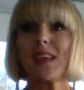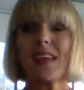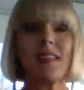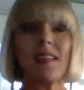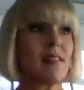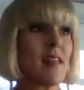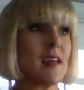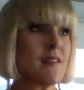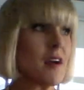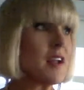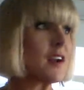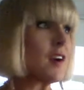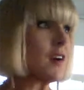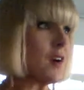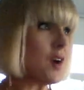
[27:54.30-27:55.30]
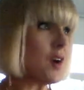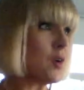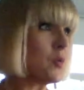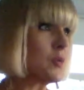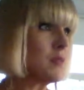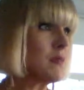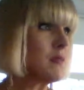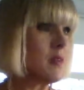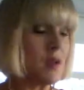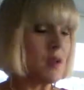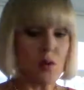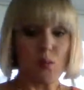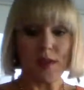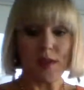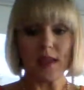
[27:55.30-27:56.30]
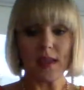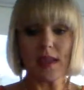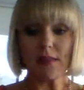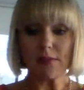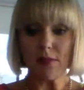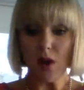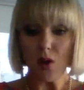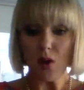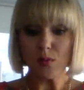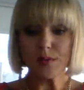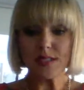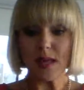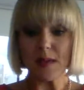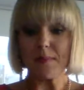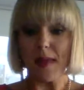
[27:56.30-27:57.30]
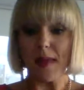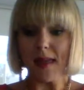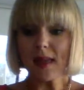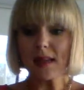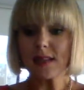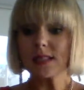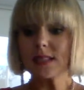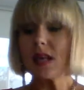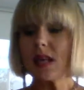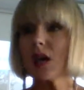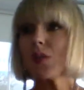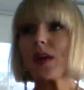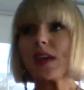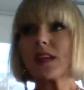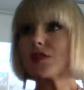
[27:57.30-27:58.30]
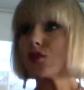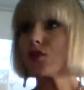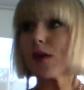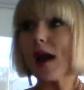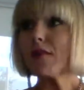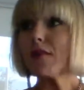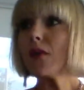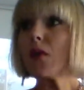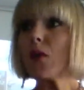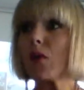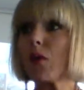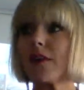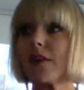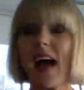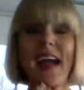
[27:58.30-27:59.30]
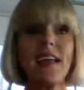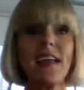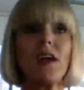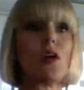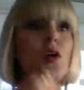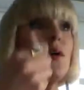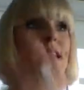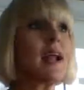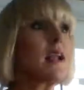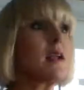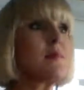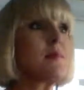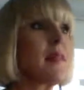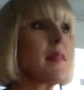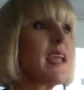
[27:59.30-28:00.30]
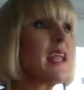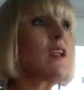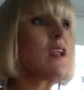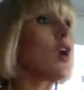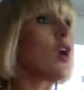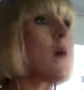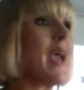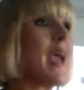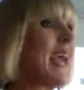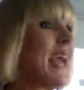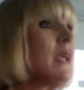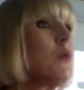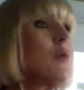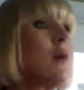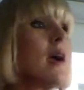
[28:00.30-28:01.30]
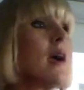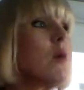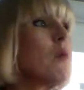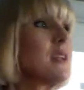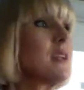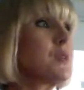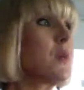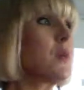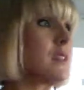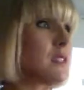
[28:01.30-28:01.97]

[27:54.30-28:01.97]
We can live on our own. We can get loans at banks. We can travel the world. I can go get on a plane and go anywhere I want to in